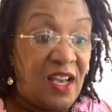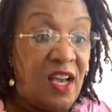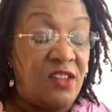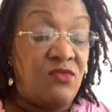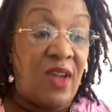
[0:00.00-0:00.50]

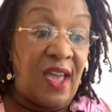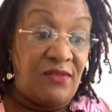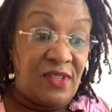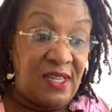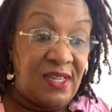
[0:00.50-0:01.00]

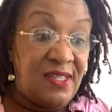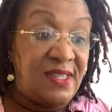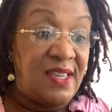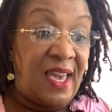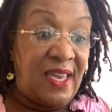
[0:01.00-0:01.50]
Unraveling.
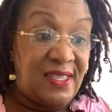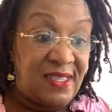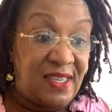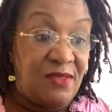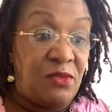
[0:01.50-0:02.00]

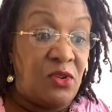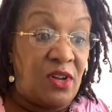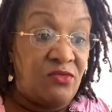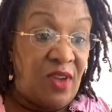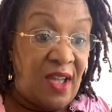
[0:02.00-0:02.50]
Yes, he will
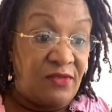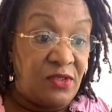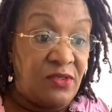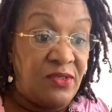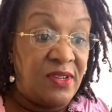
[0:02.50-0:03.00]

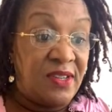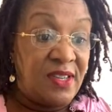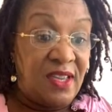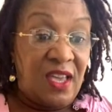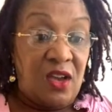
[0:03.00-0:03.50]
unravel.
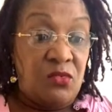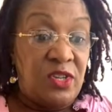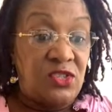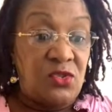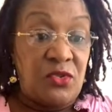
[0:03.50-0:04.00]

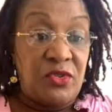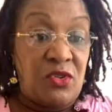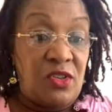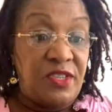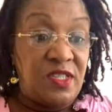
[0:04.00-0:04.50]
We saw it
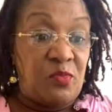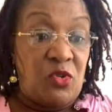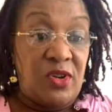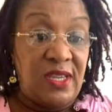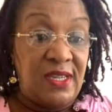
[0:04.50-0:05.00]
all this
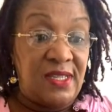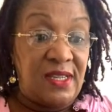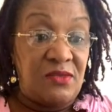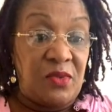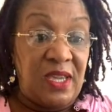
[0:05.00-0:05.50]
morning,
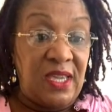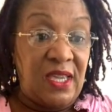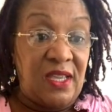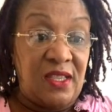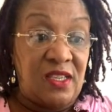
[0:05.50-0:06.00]
didn't we?
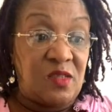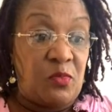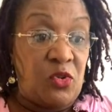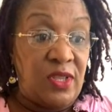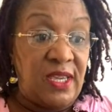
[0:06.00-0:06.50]
In this
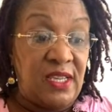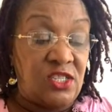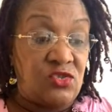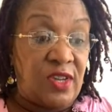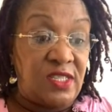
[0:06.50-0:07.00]

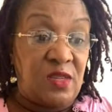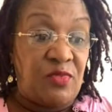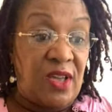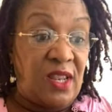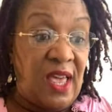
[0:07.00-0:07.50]
morning's Tracey
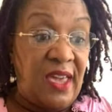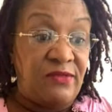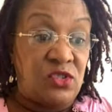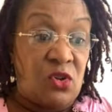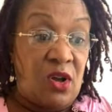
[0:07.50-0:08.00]
Brown
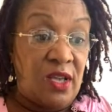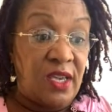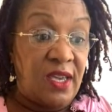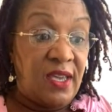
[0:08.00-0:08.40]
Live Talk.